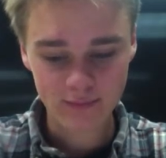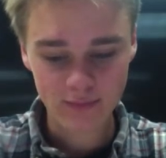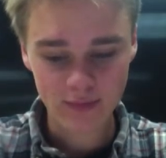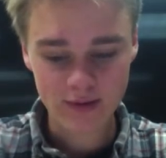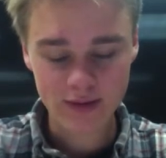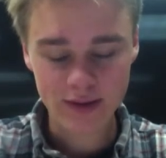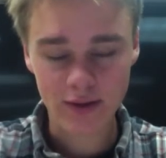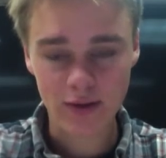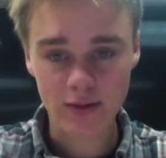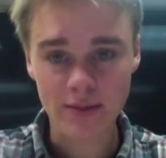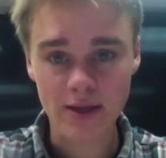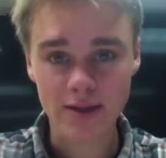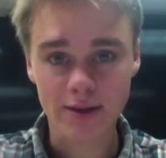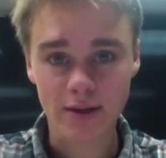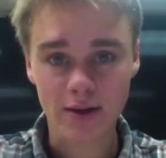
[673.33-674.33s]
So a
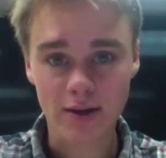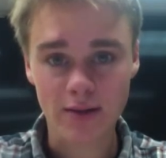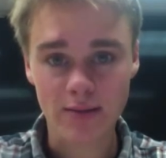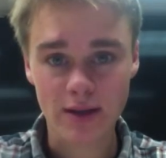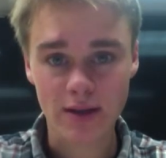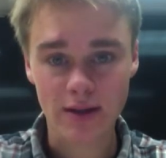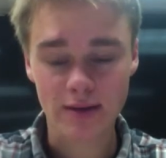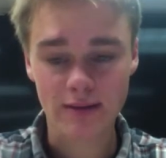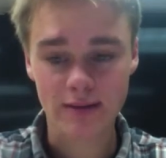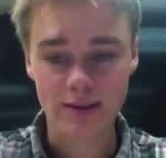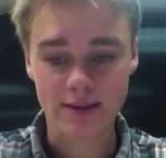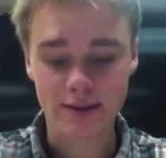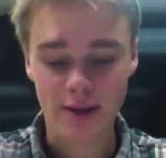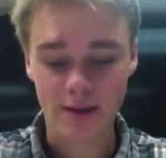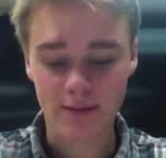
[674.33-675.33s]
major argument in this
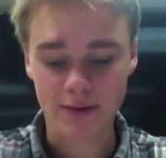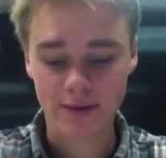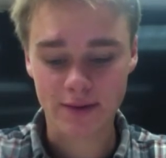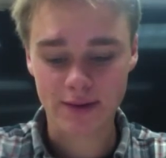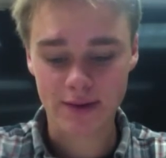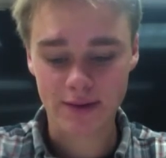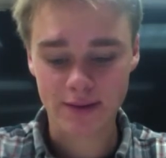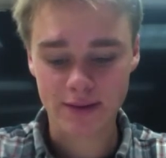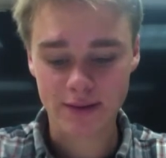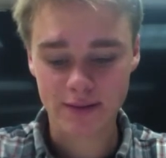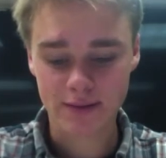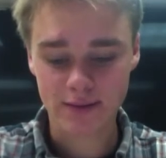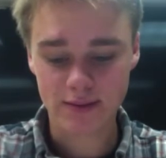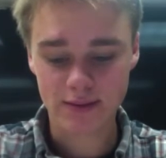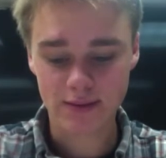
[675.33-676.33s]
chapter is
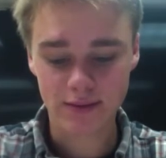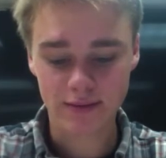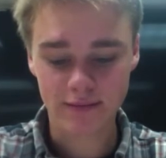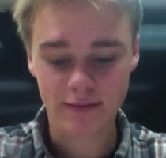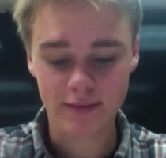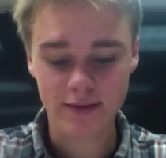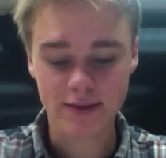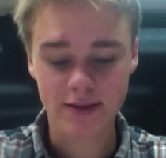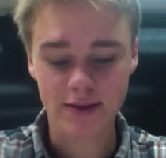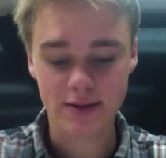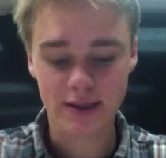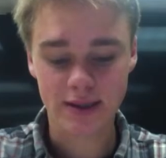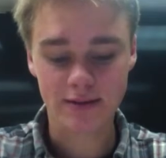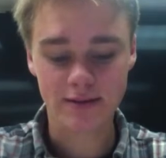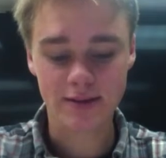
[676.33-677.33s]
also to enforce the
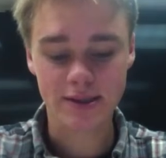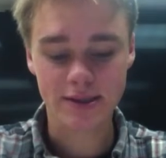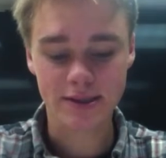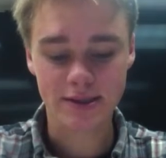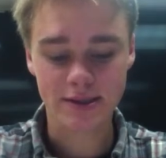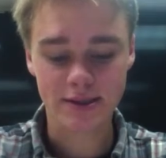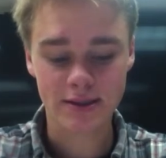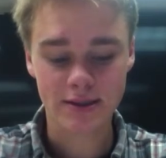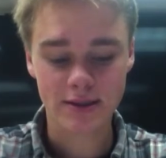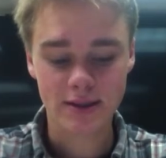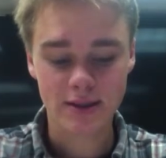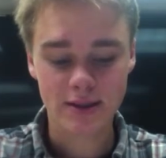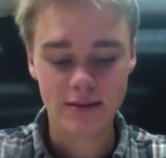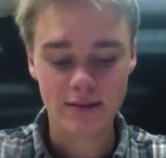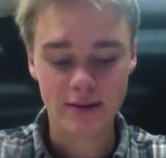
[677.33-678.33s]
declaration
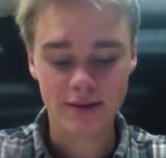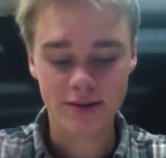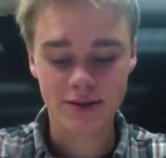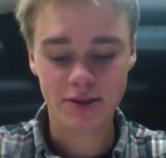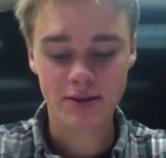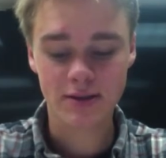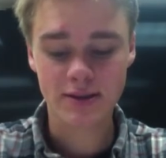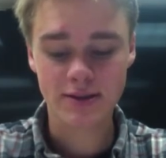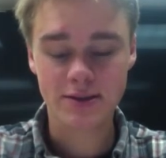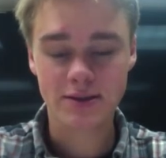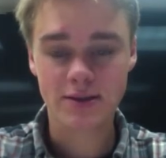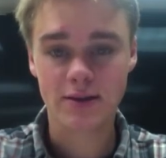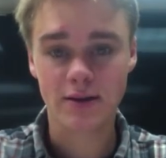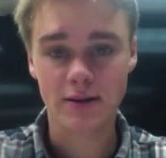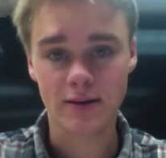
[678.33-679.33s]
that
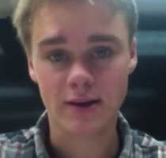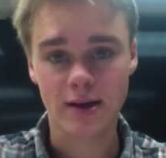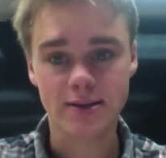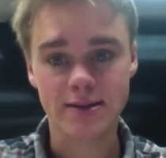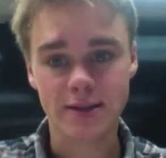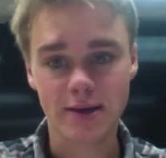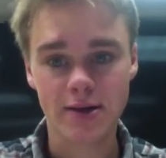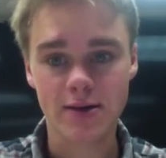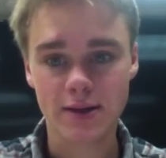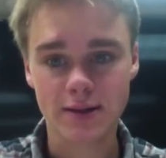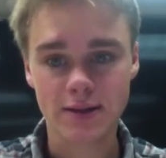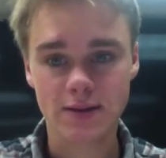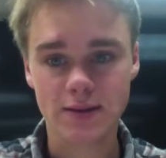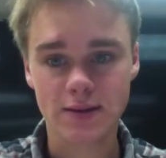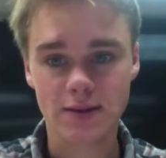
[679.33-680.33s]
journalists are not
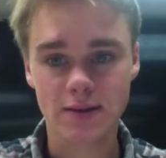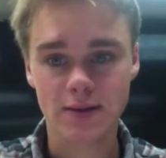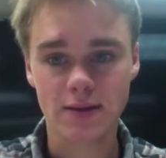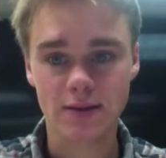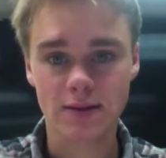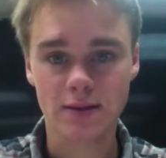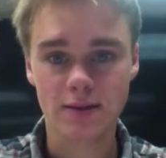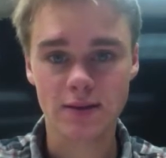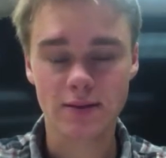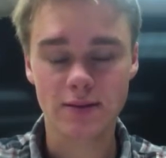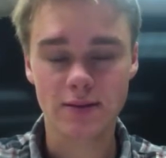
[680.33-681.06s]
terrorists under the,